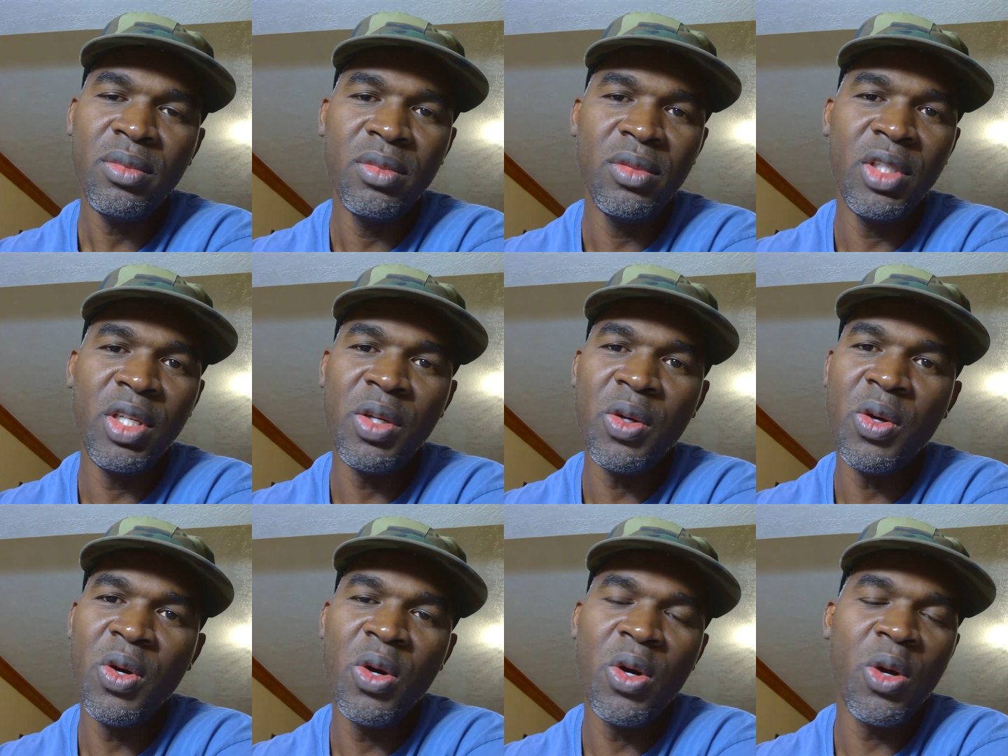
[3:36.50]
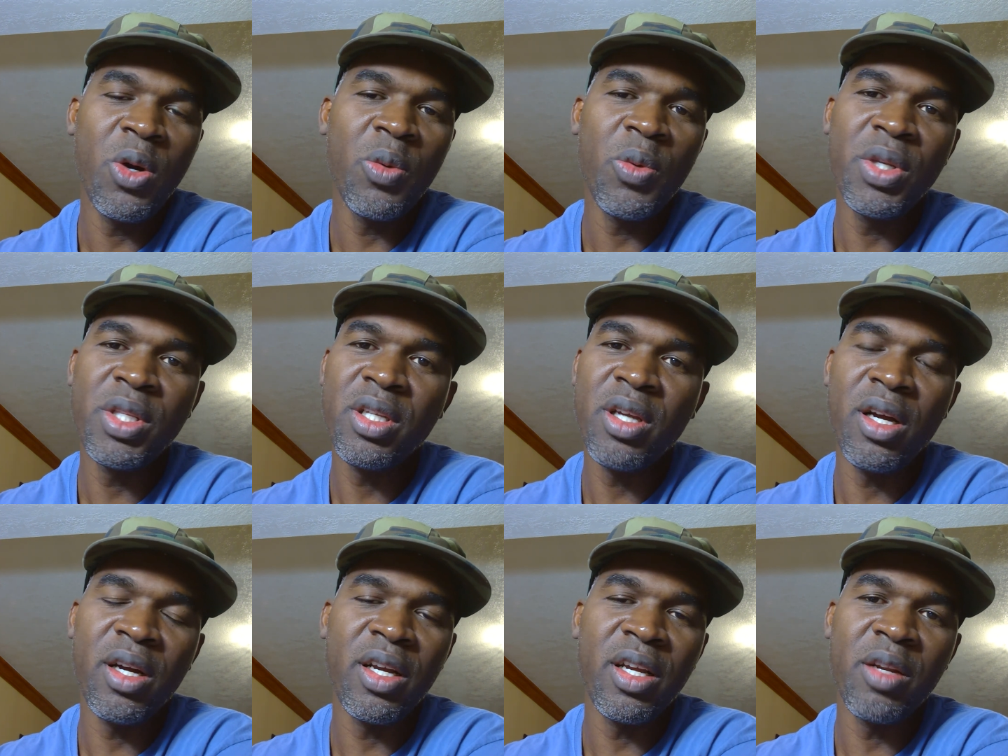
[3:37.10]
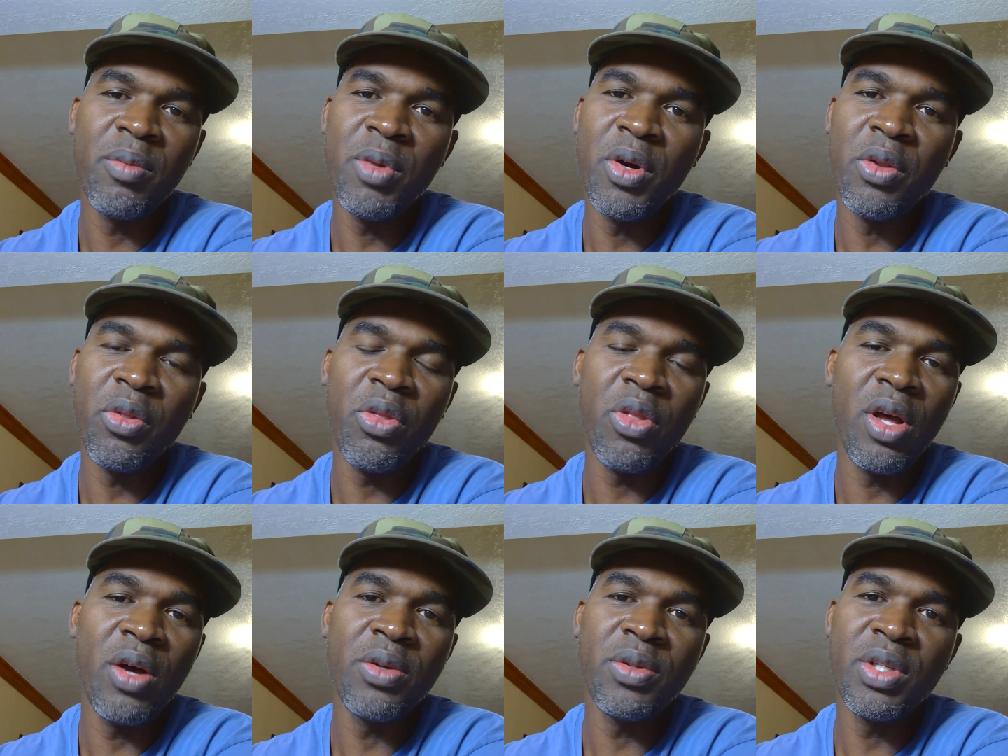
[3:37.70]
you know, how could we talking about
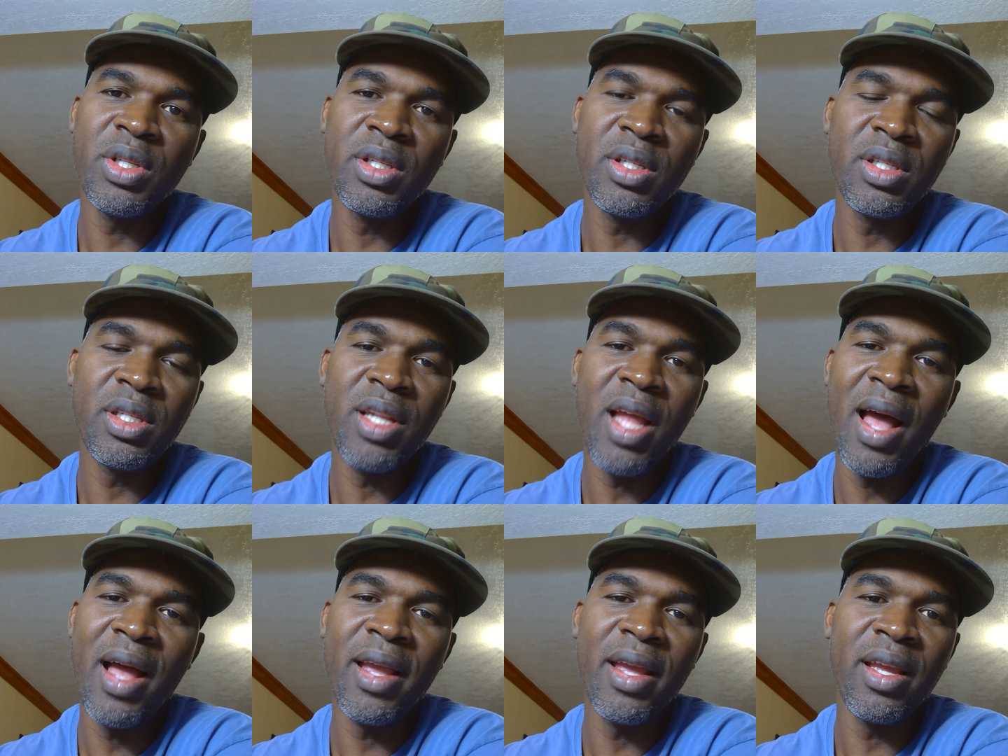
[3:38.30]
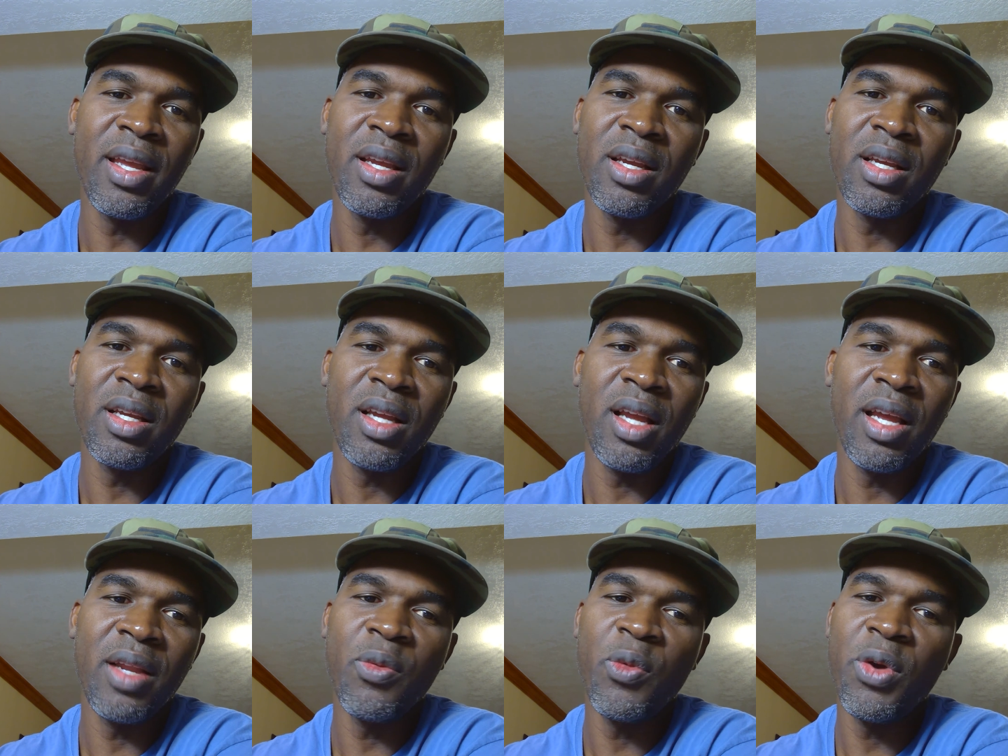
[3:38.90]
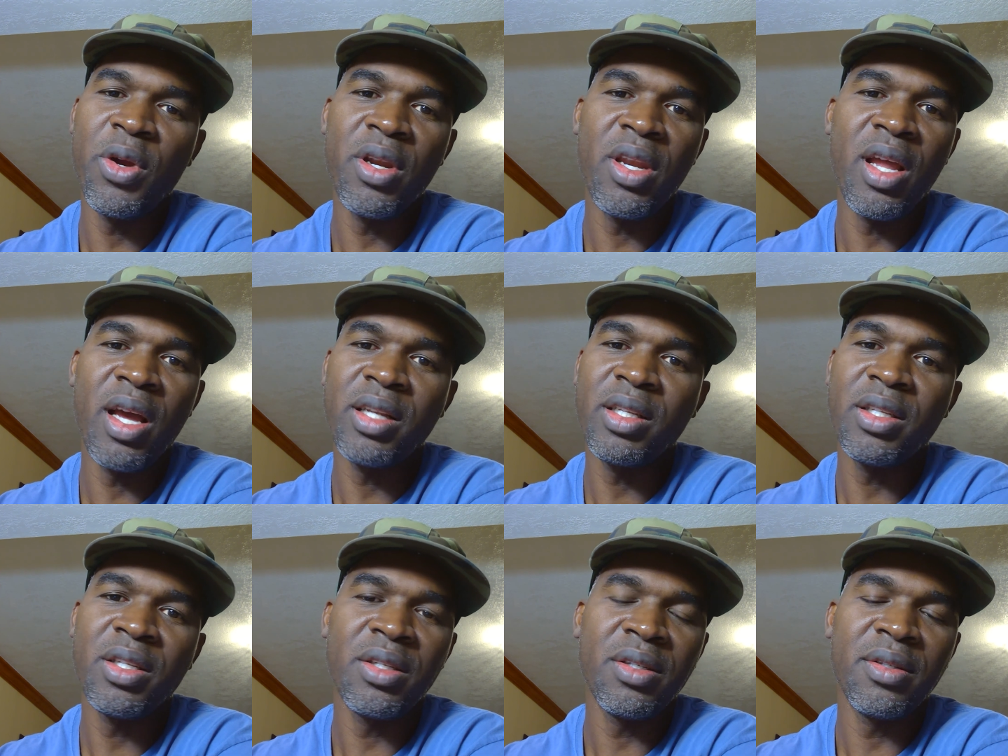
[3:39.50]
thousands dying and we're
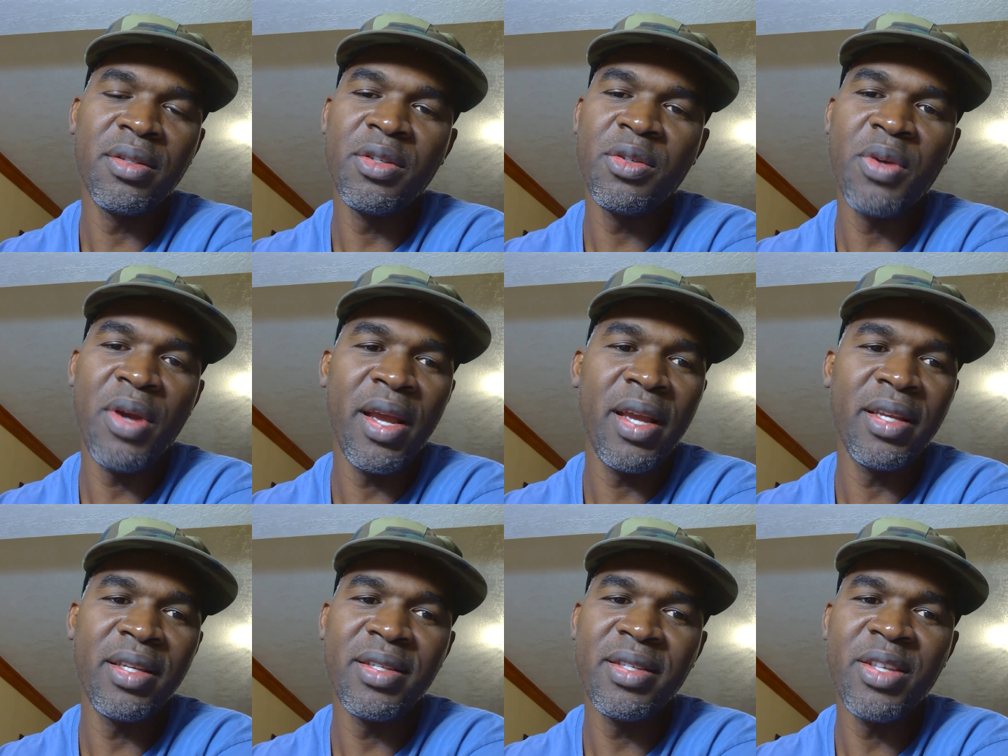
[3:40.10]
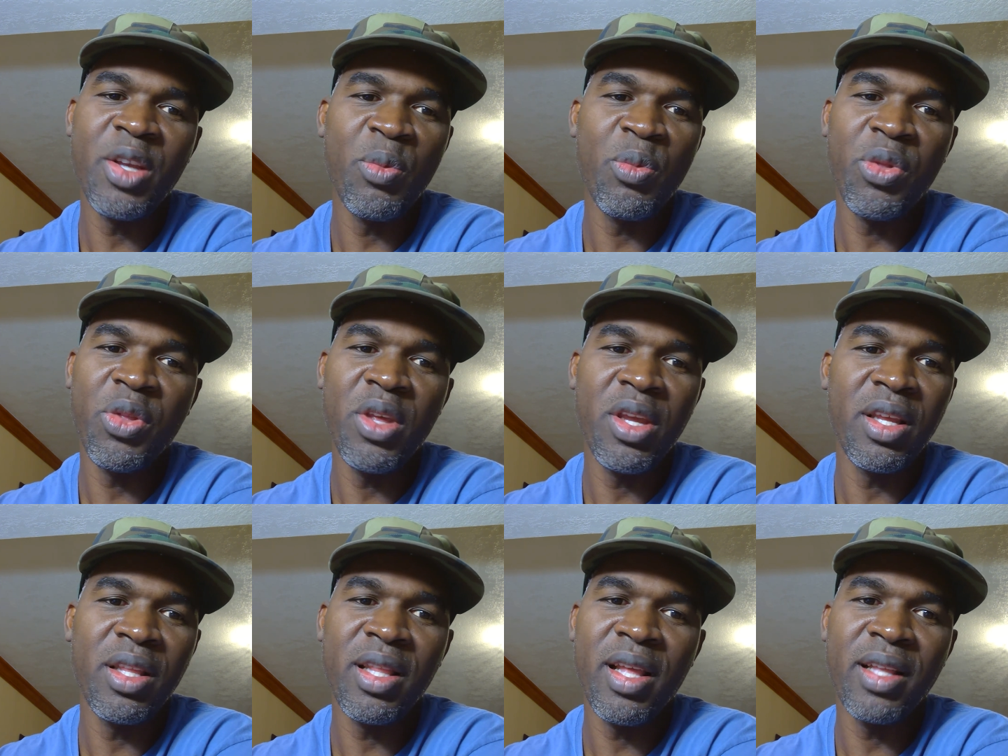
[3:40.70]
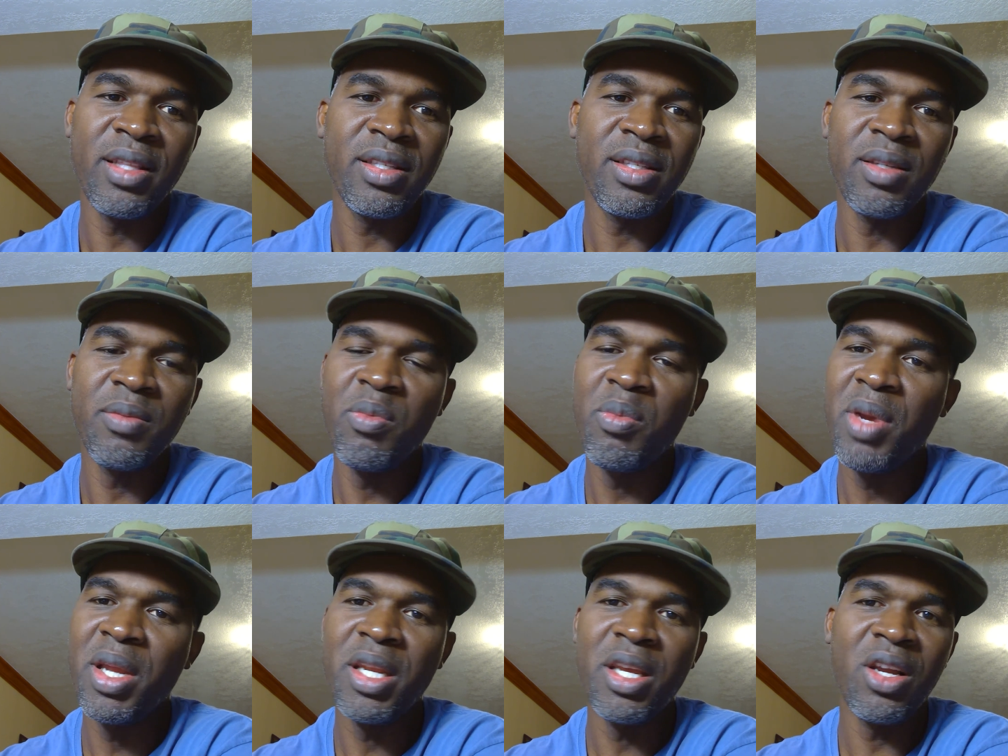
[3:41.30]
not trying something that
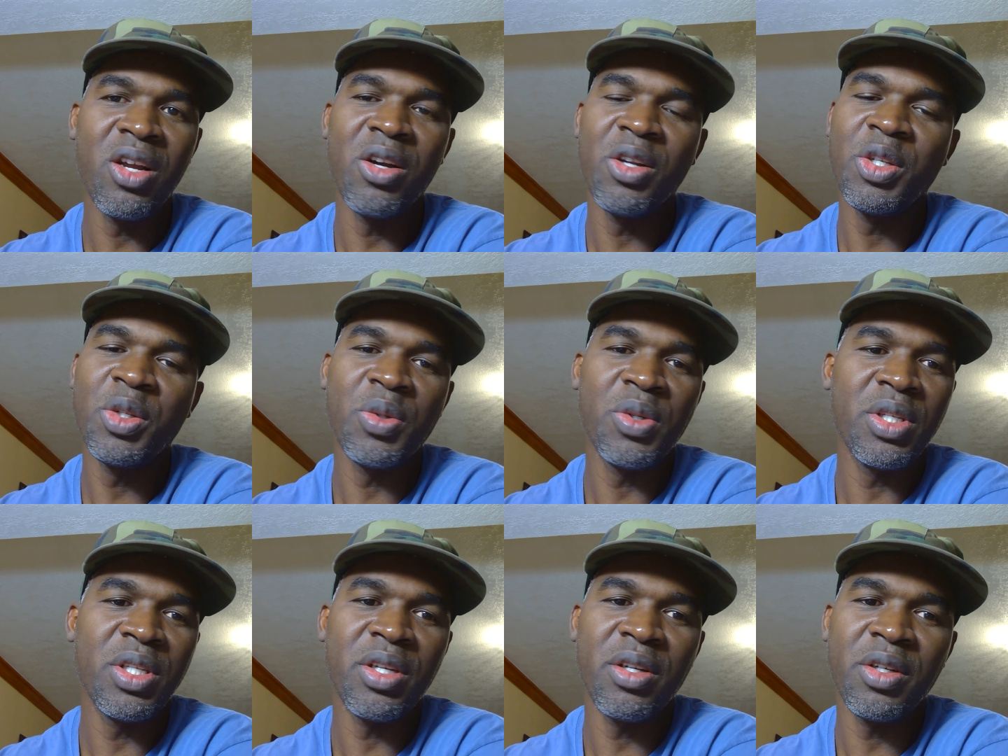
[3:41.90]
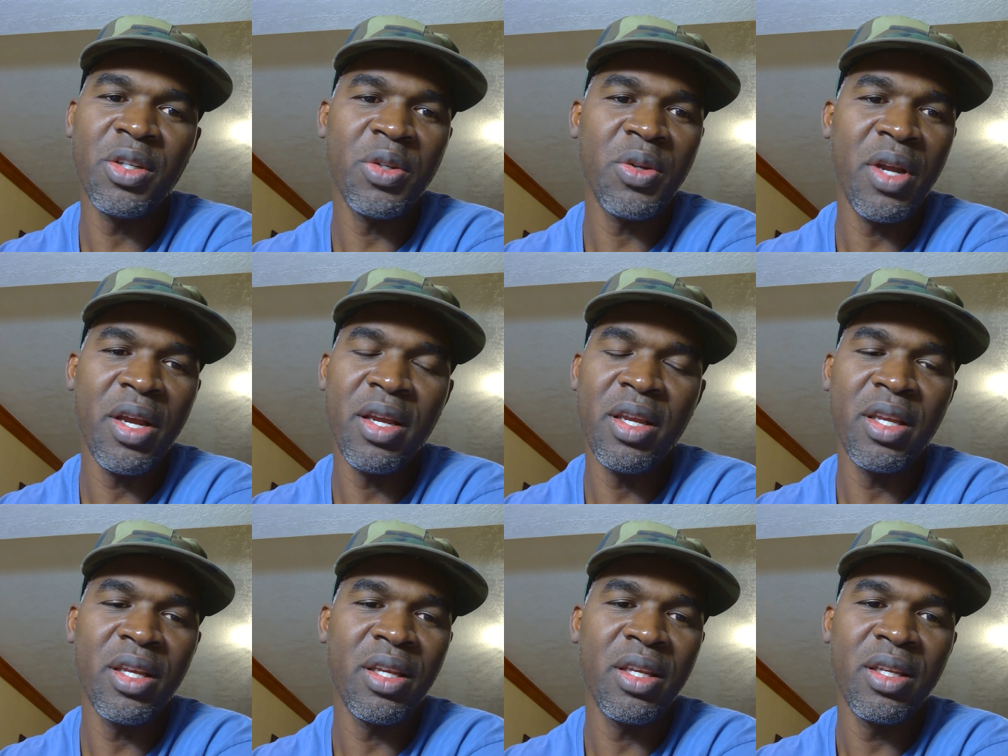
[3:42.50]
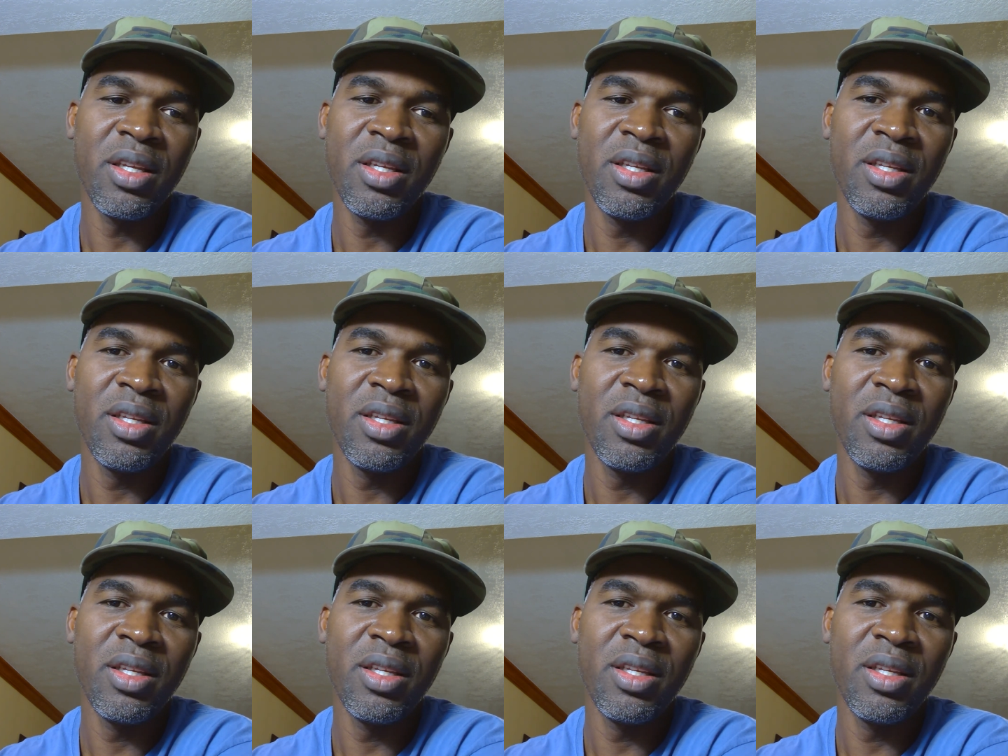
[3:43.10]
many countries are trying?